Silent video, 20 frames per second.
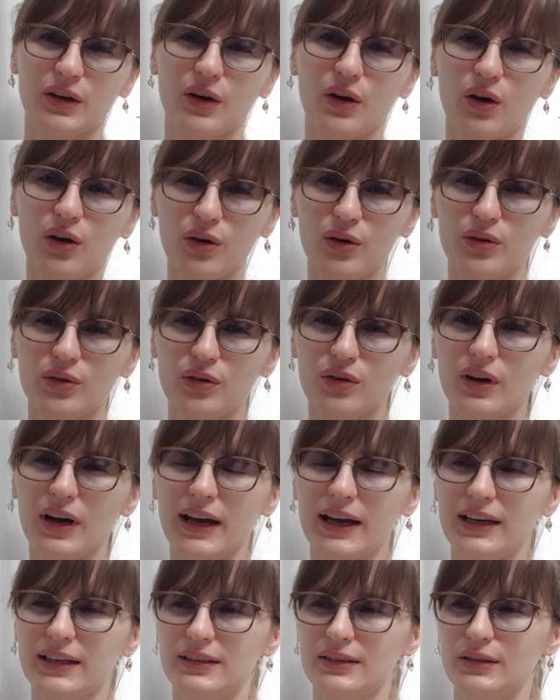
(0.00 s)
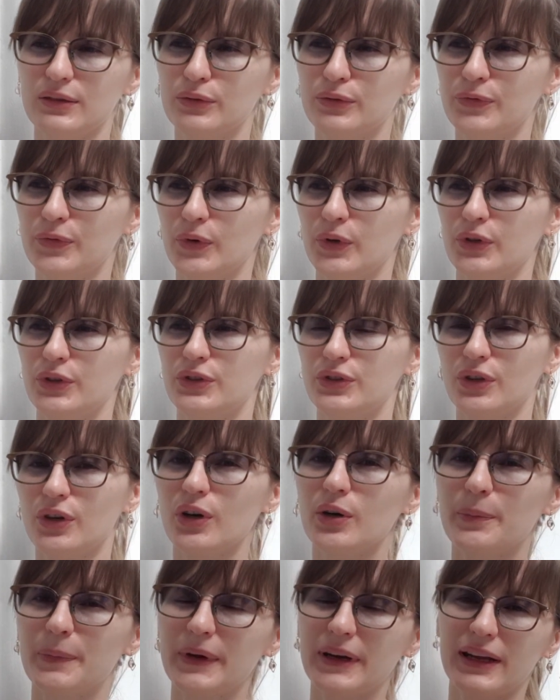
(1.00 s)
go and look for a
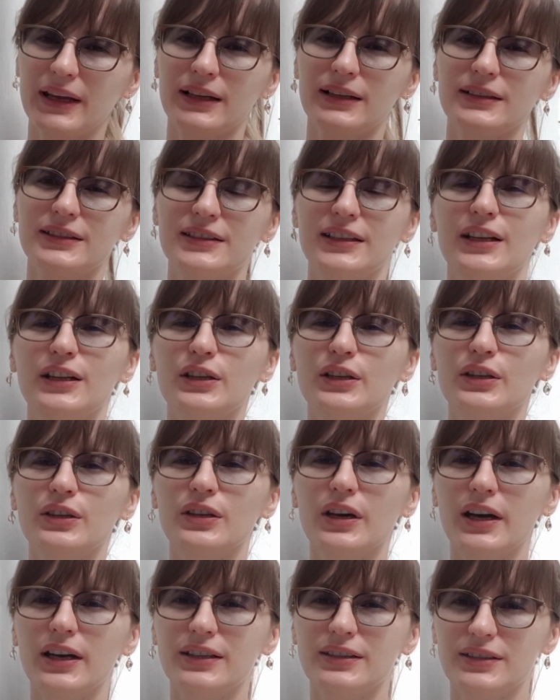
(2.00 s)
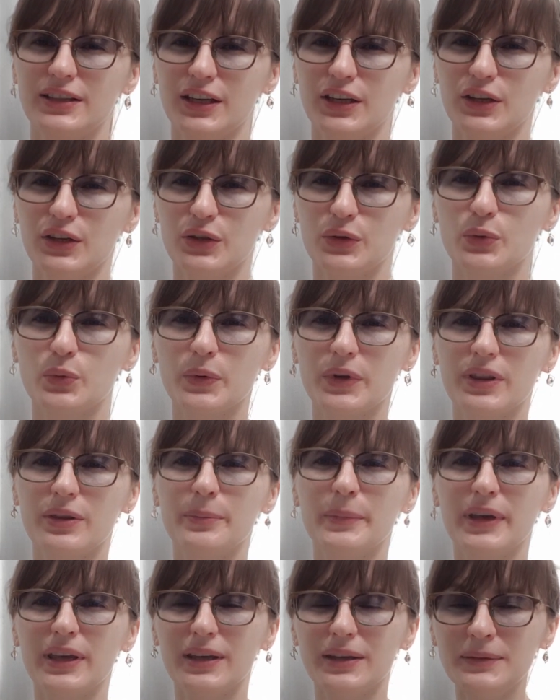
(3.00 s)
job, and I take you with
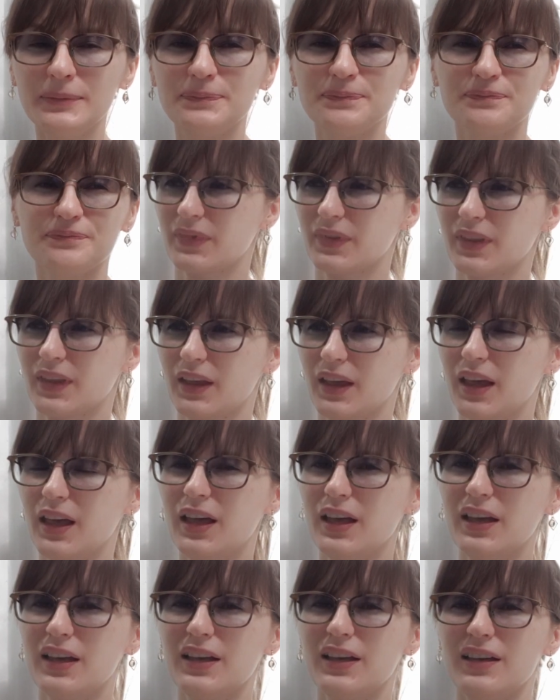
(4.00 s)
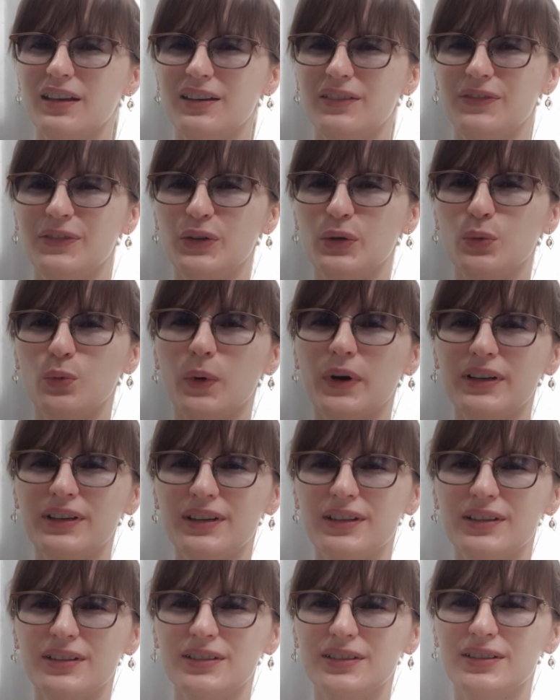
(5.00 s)
me. If you
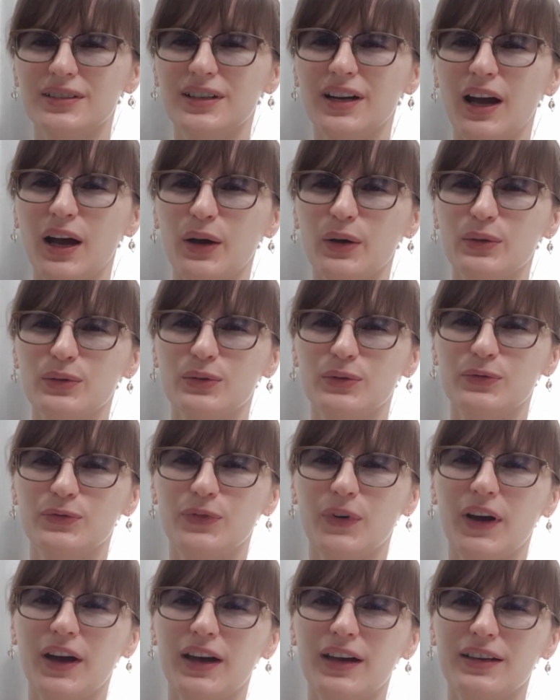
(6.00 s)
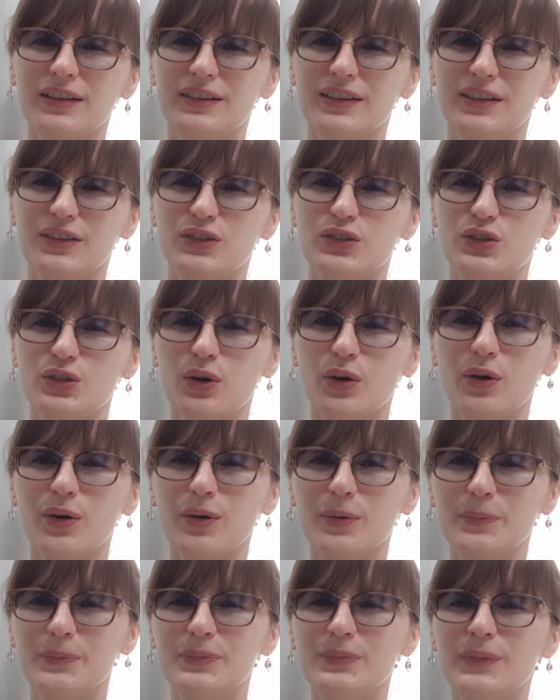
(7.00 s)
wonder how to find a job
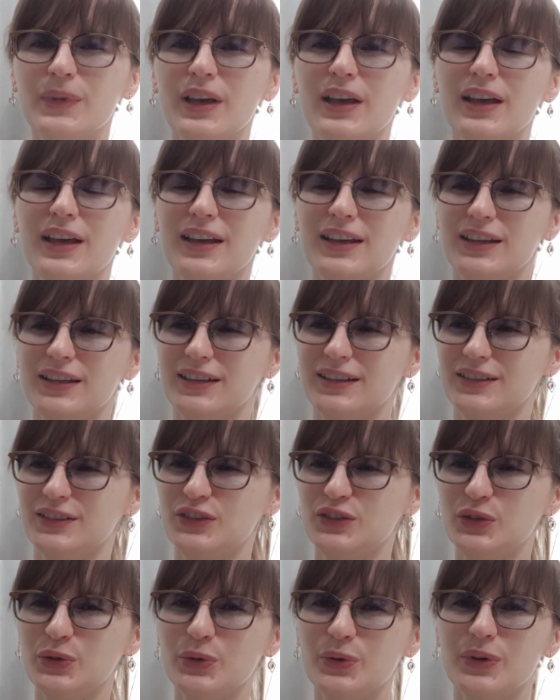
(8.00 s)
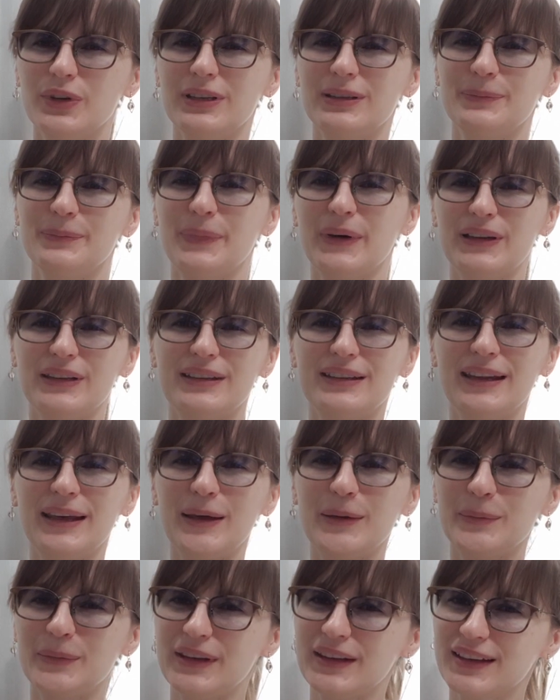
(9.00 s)
during
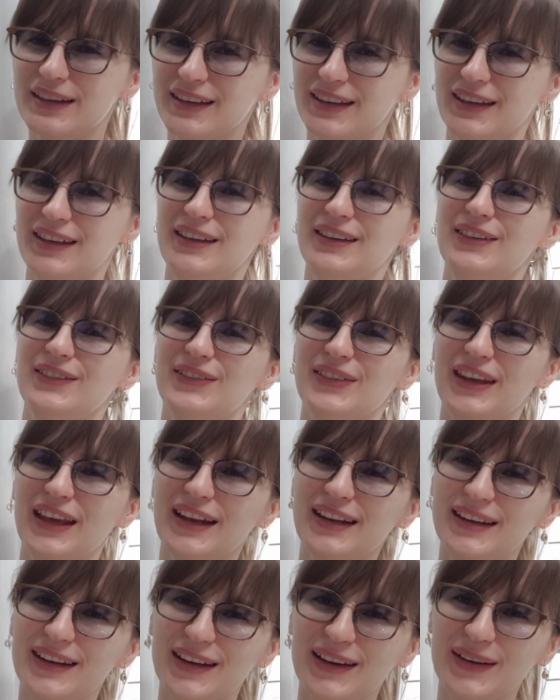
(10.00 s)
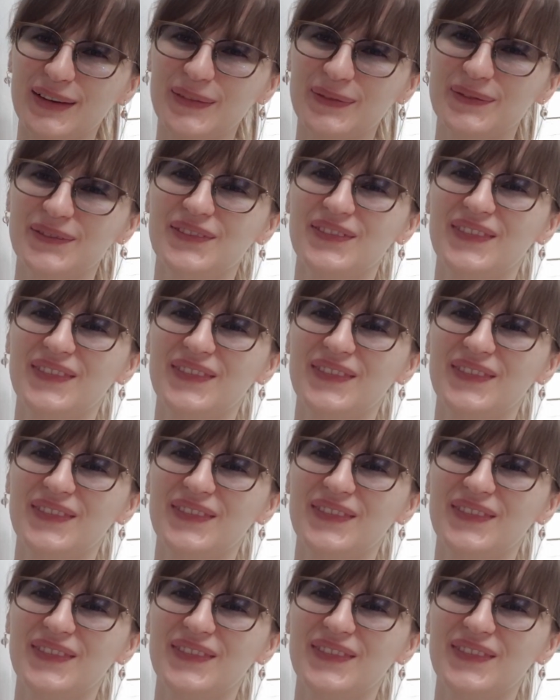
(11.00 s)
pandemic in Vietnam,